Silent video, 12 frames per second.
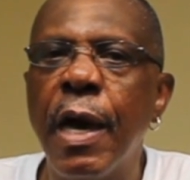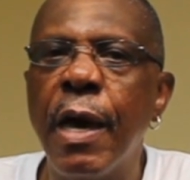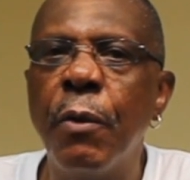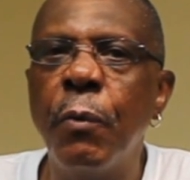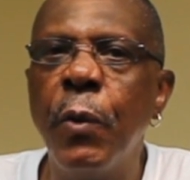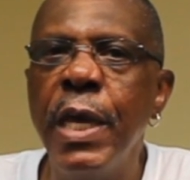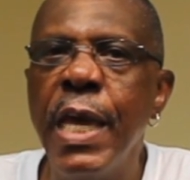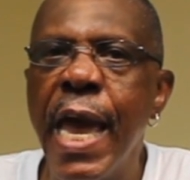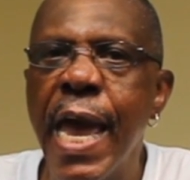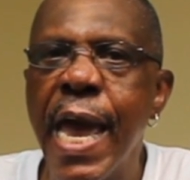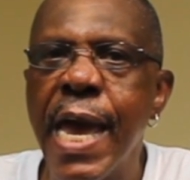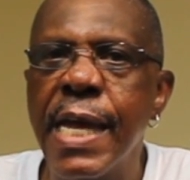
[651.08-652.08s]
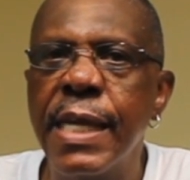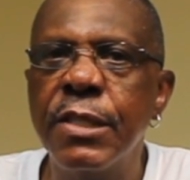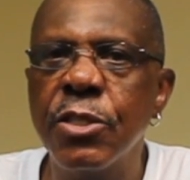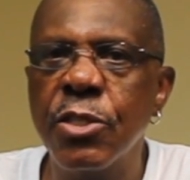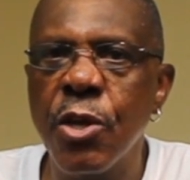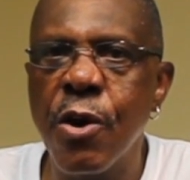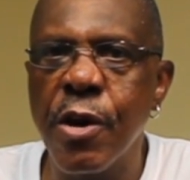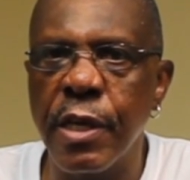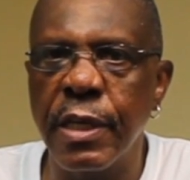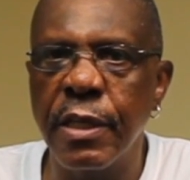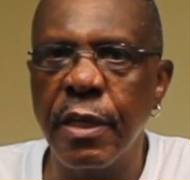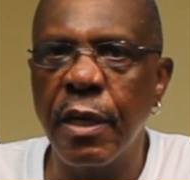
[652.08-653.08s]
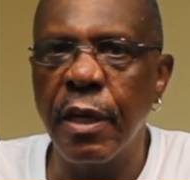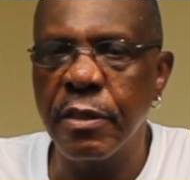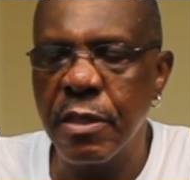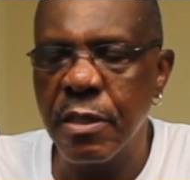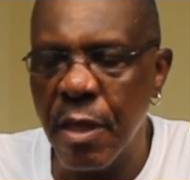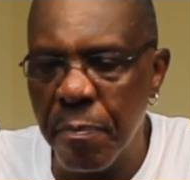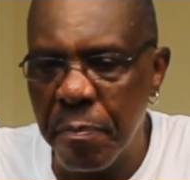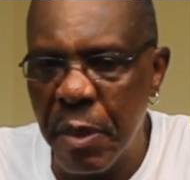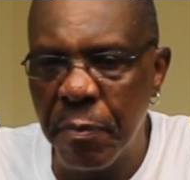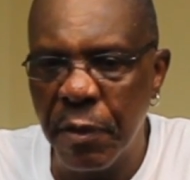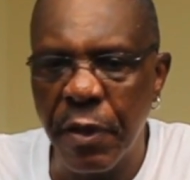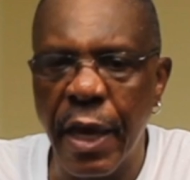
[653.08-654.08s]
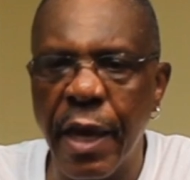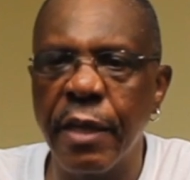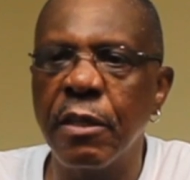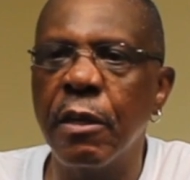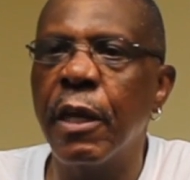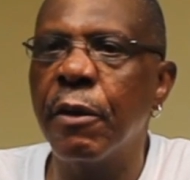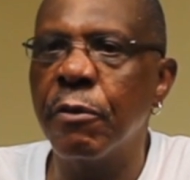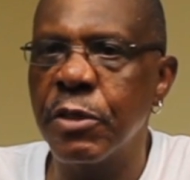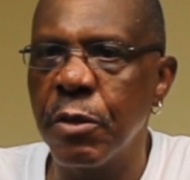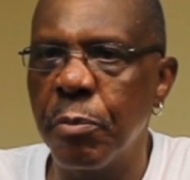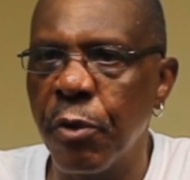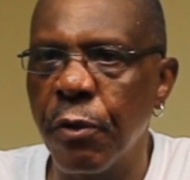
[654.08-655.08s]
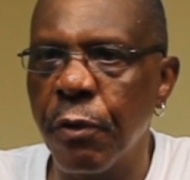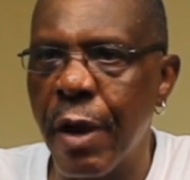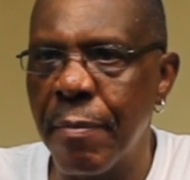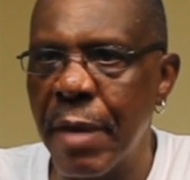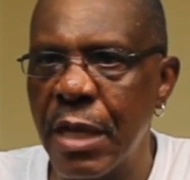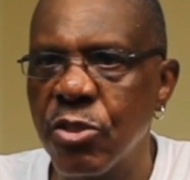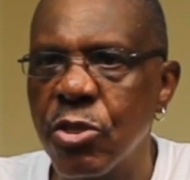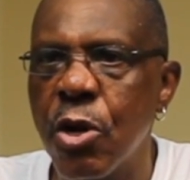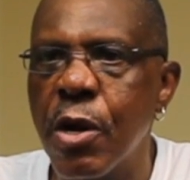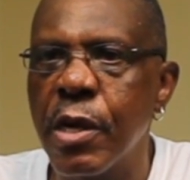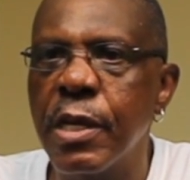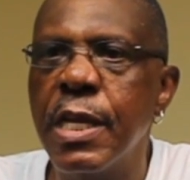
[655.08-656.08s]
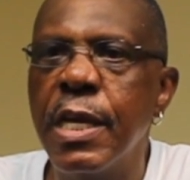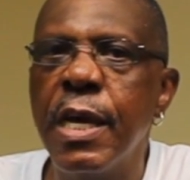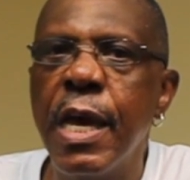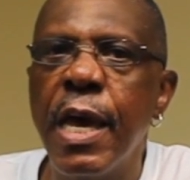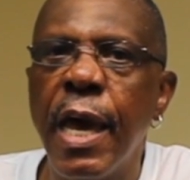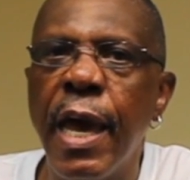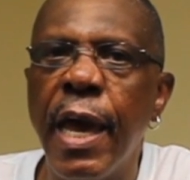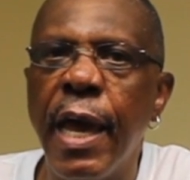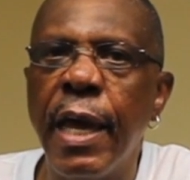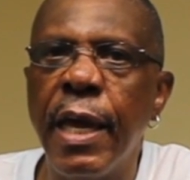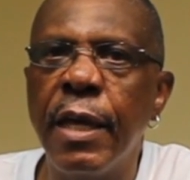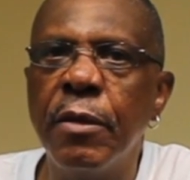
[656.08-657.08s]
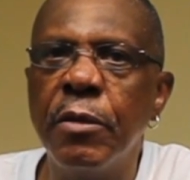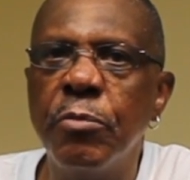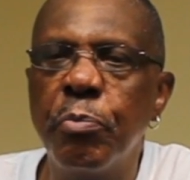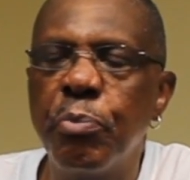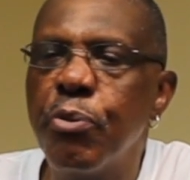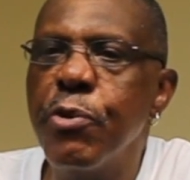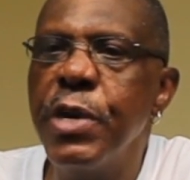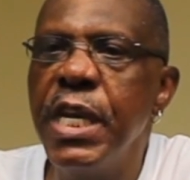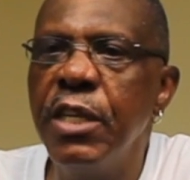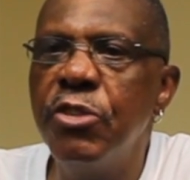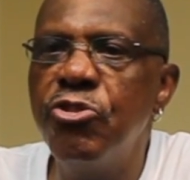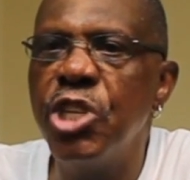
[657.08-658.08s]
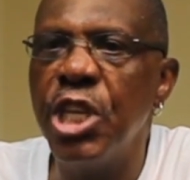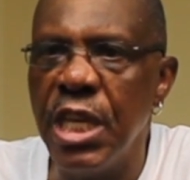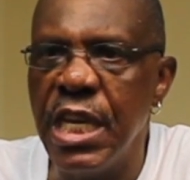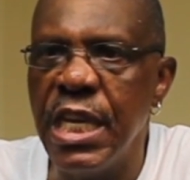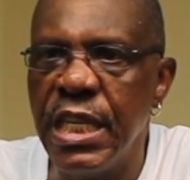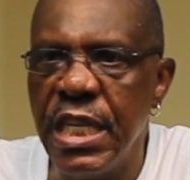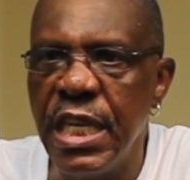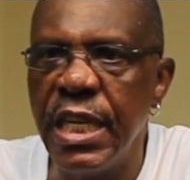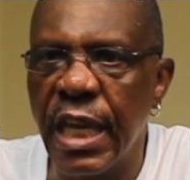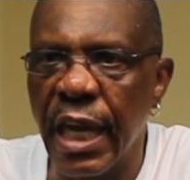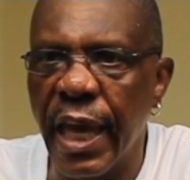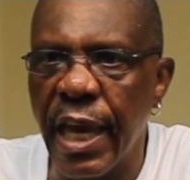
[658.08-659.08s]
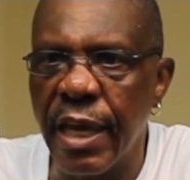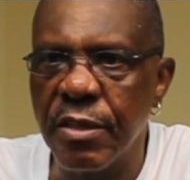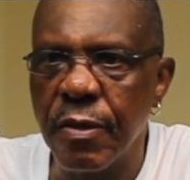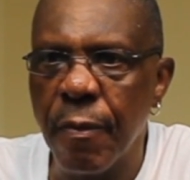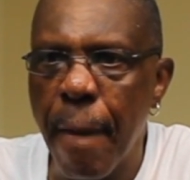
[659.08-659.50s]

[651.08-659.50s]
we had started, some people there at the literacy program had started a pre-GED class.